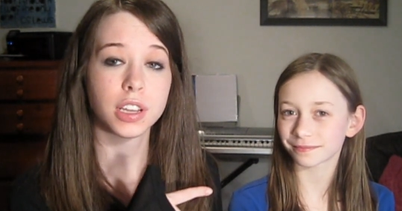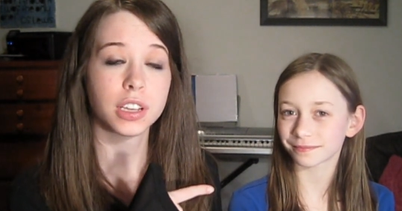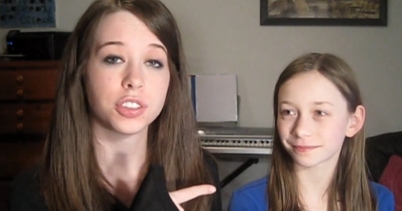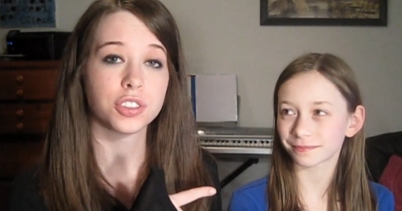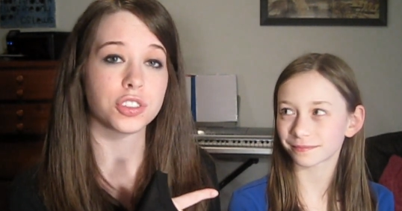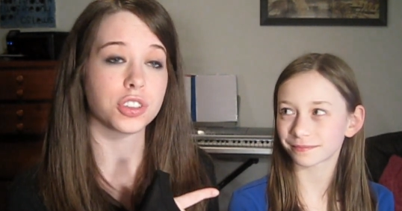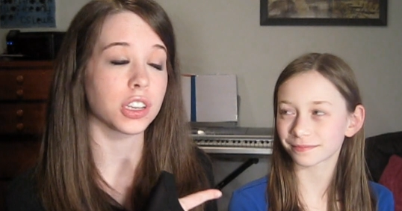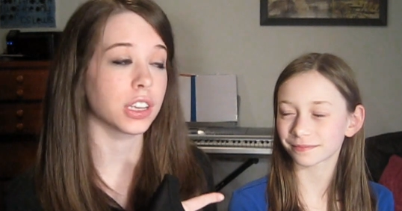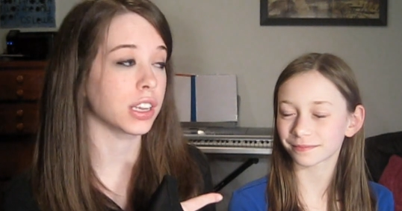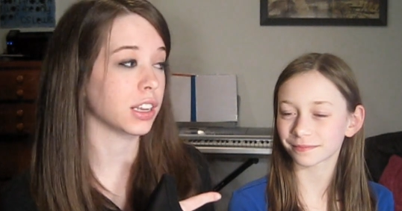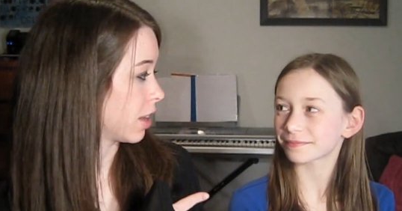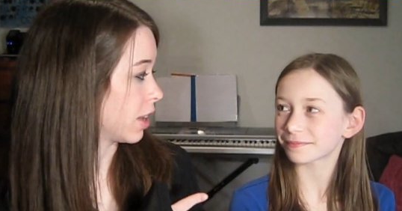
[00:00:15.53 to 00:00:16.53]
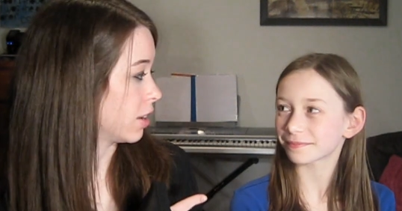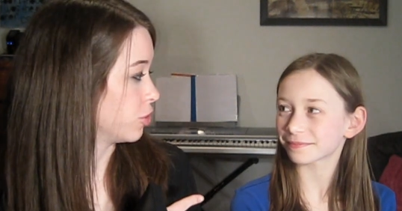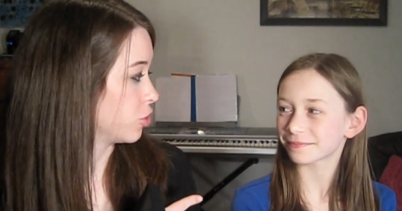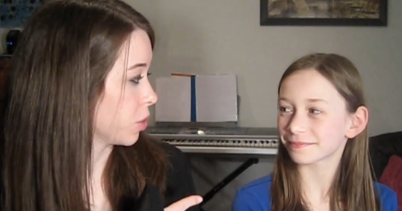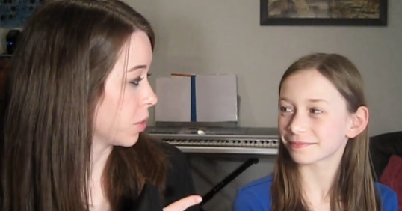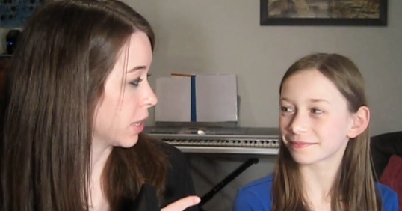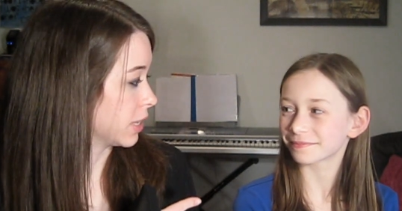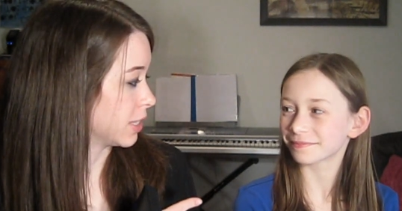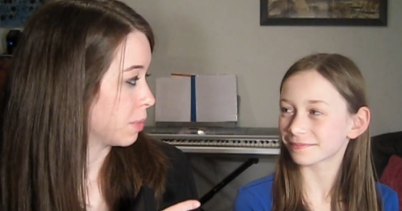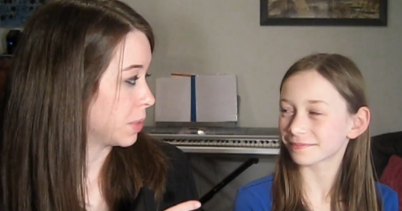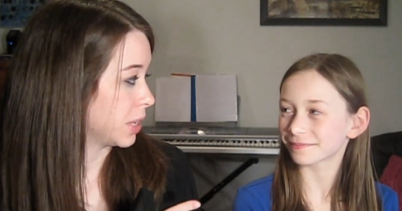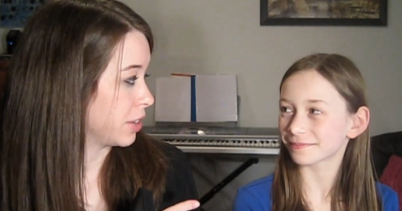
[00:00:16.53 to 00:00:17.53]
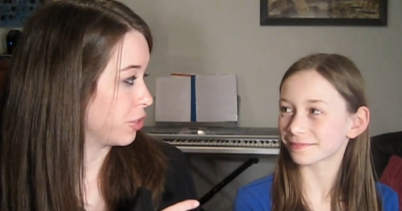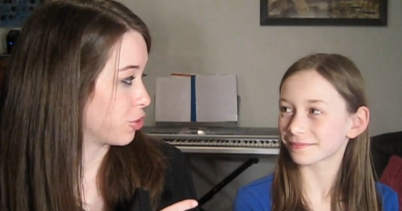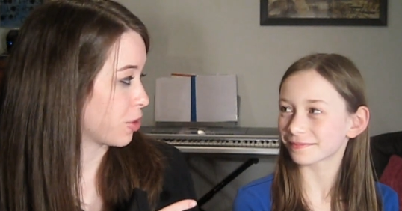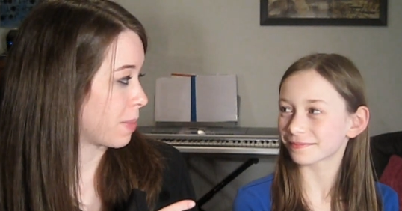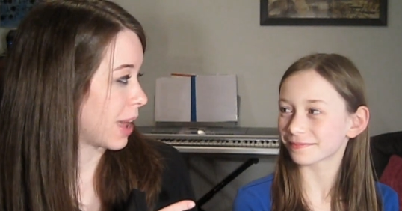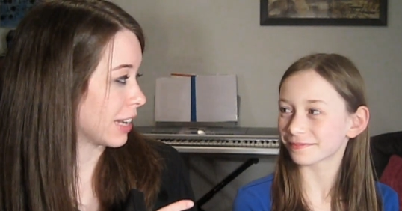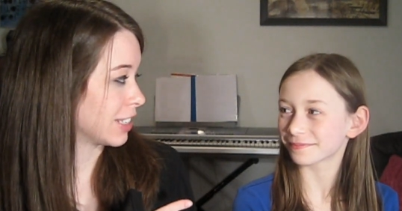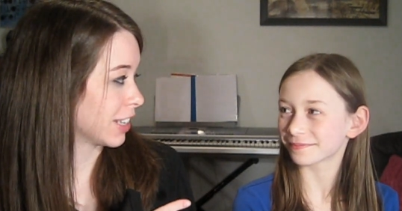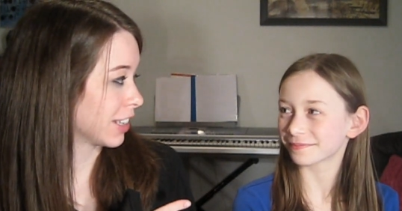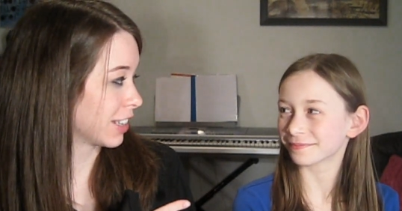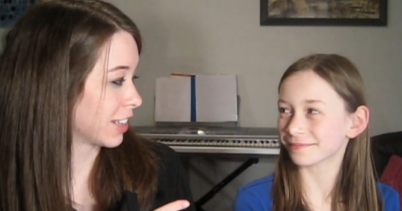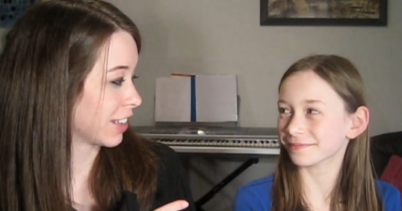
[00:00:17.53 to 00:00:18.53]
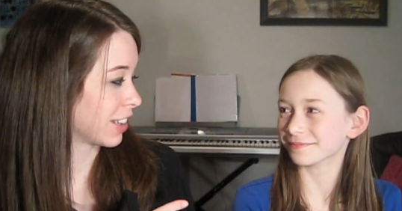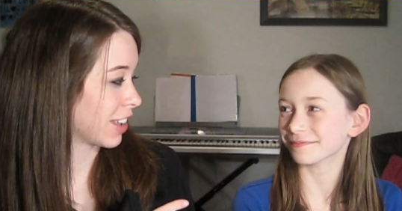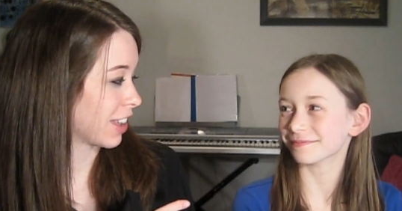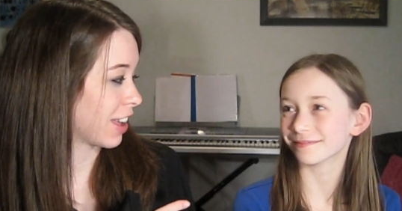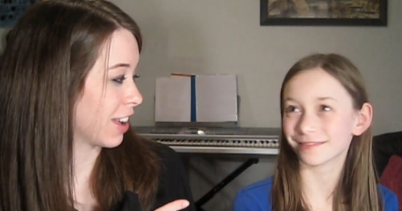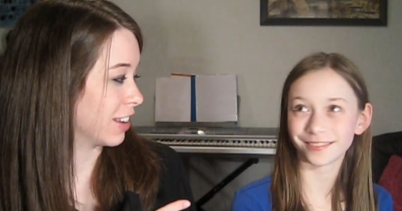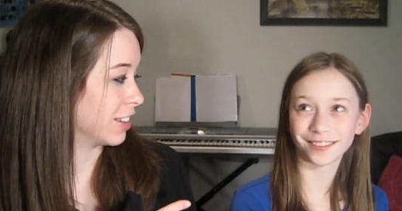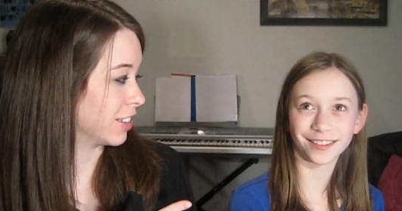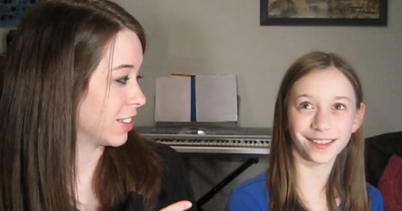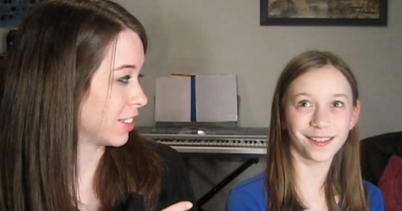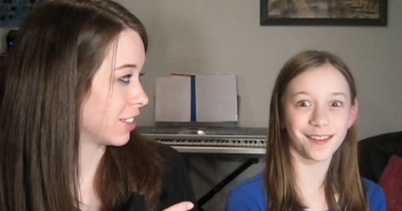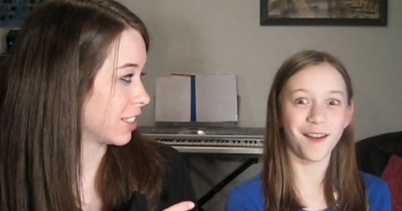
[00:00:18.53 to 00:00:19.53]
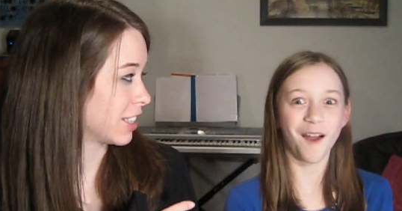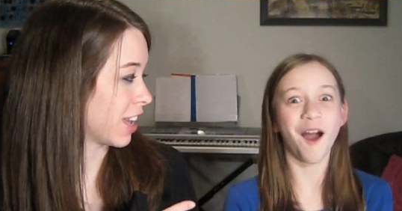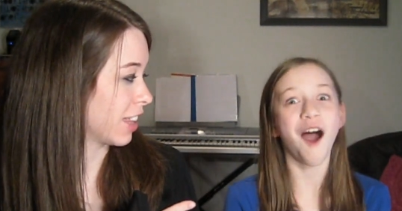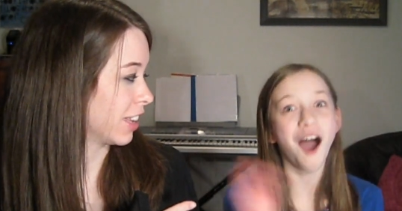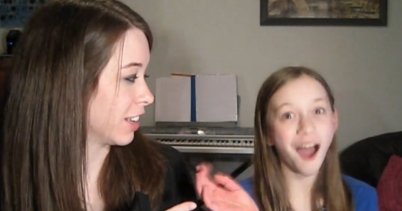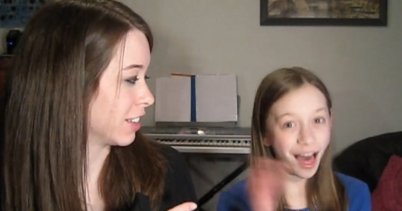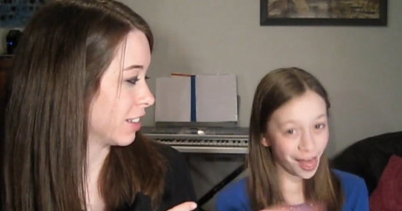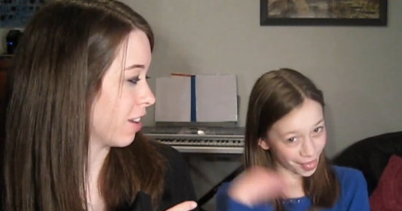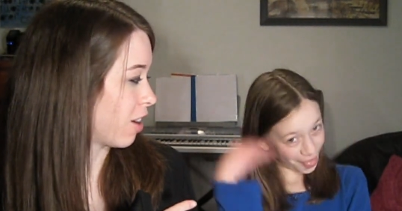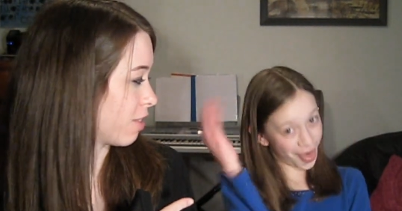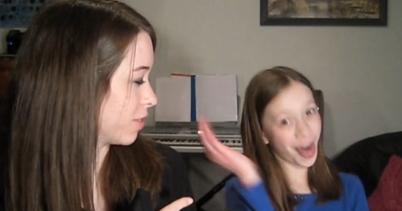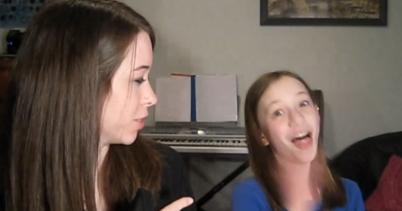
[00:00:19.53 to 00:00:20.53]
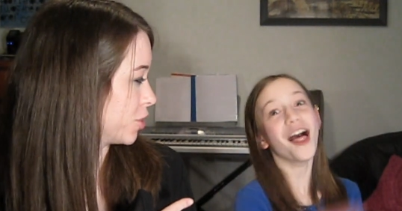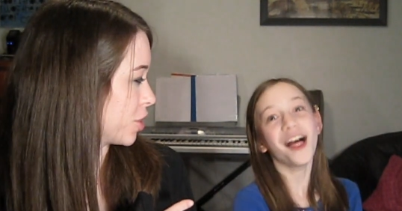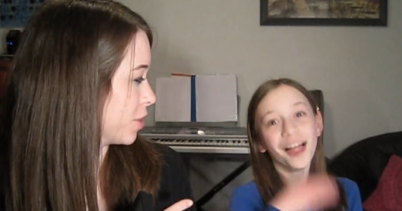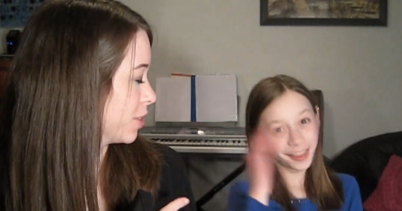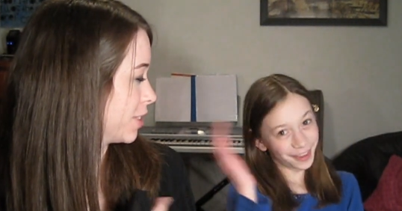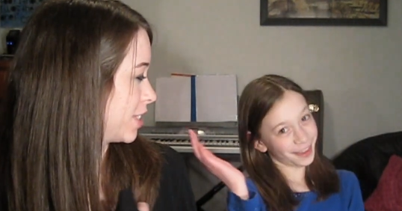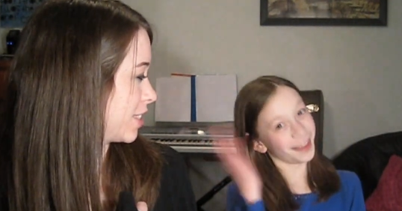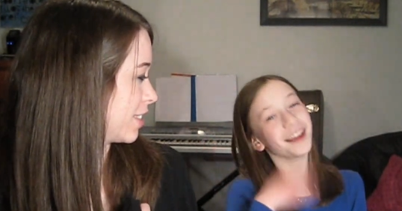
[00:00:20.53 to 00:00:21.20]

Speaker 1: She enjoys being dramatic mm. and telling awful jokes.